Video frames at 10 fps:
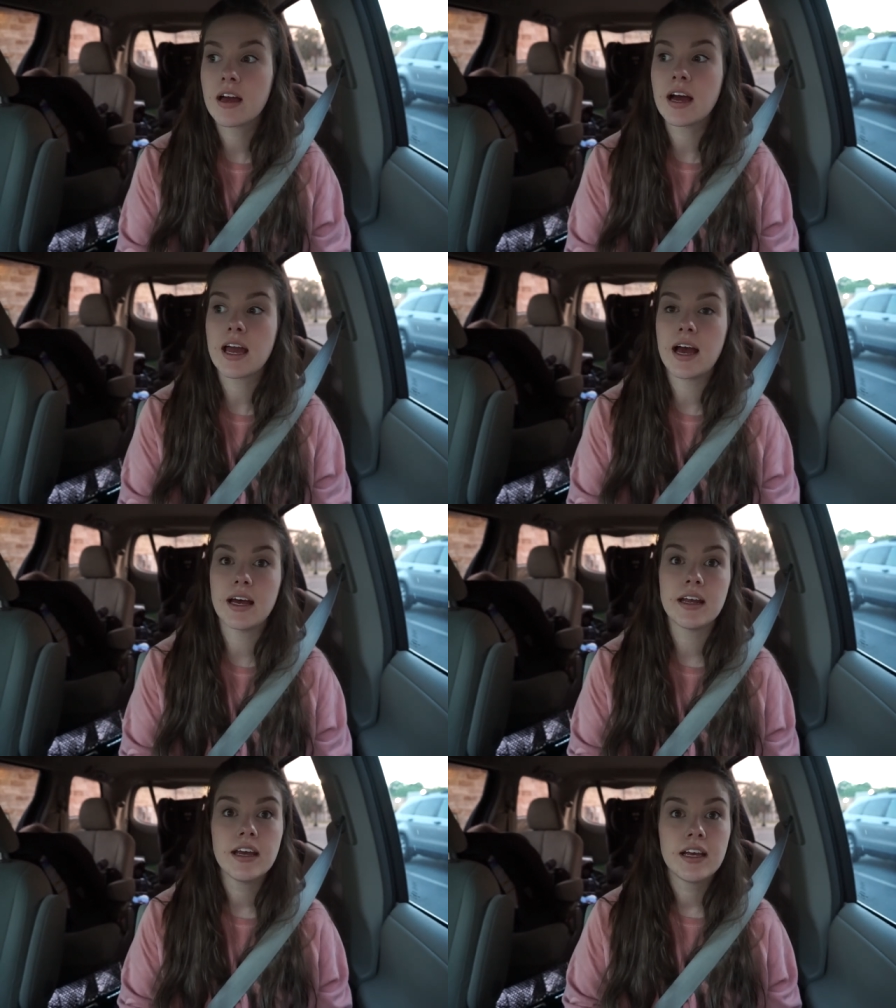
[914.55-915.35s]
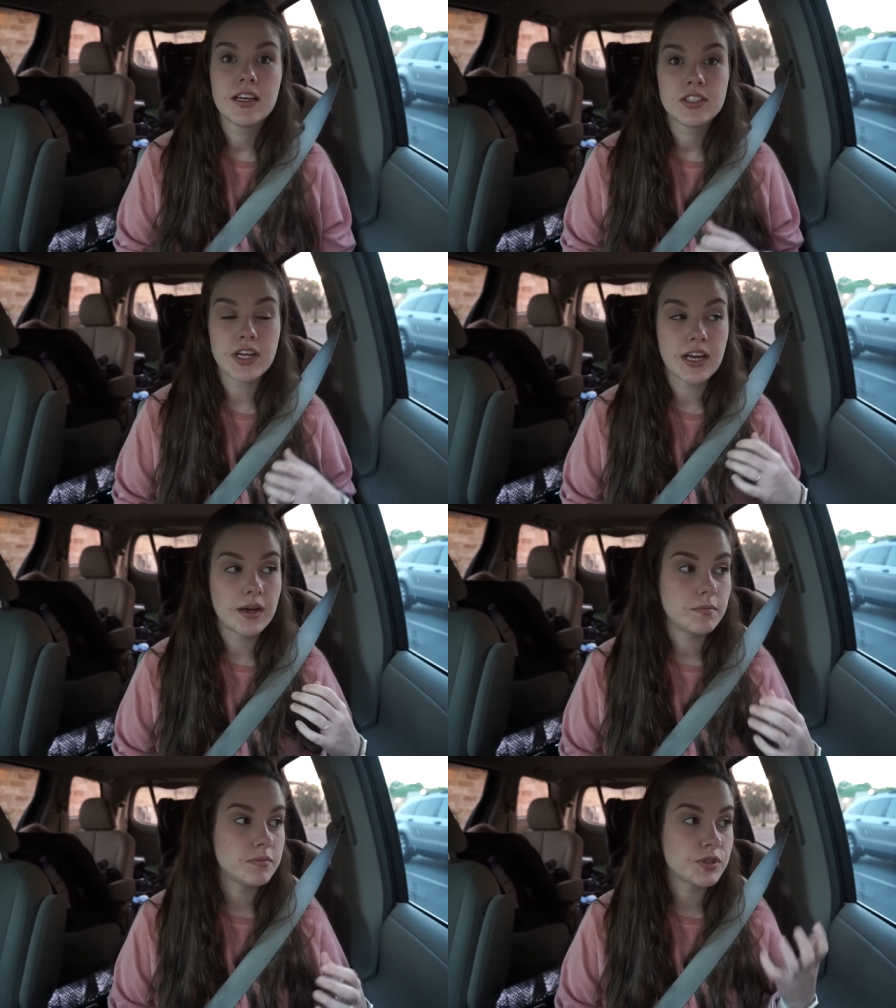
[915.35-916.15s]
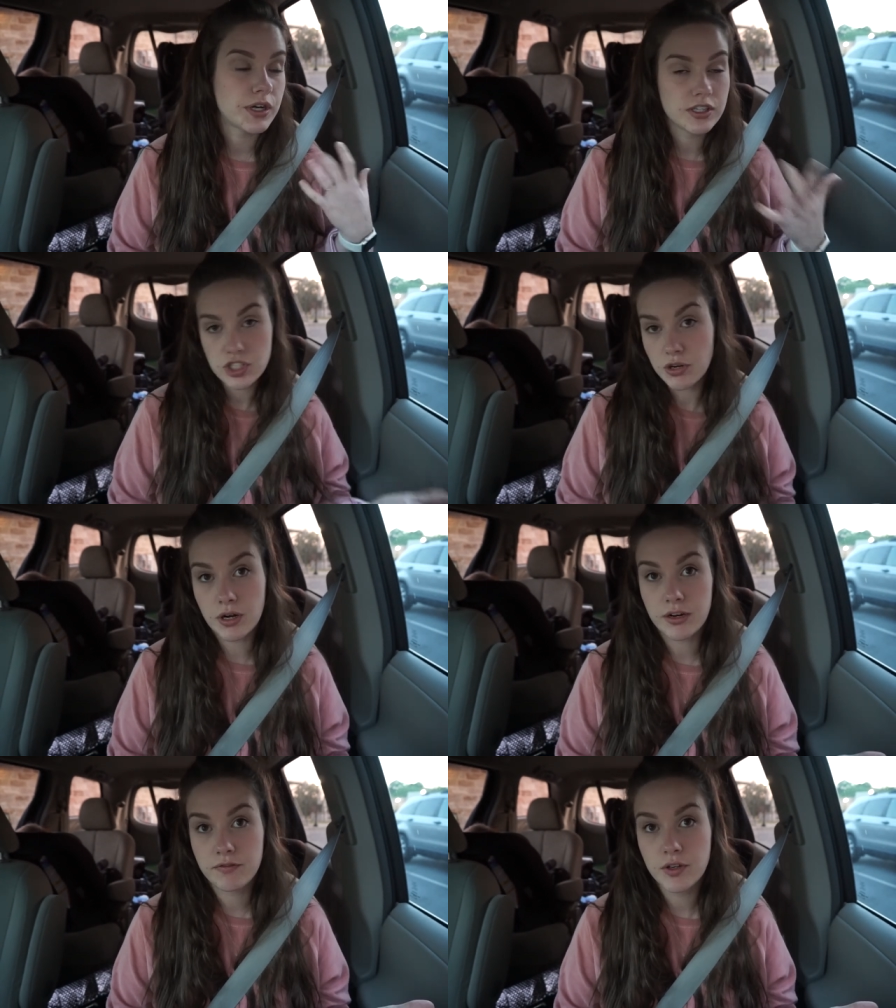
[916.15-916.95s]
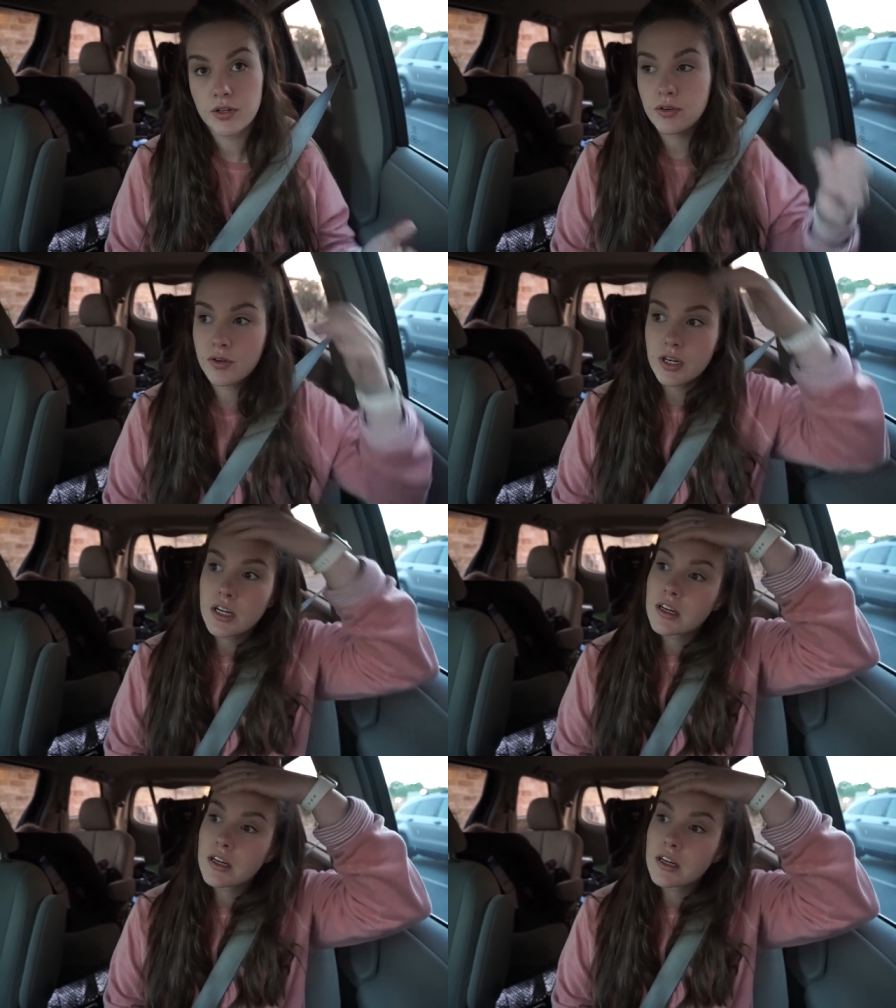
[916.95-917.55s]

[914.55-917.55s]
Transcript: I had Jacob trying to choke on food,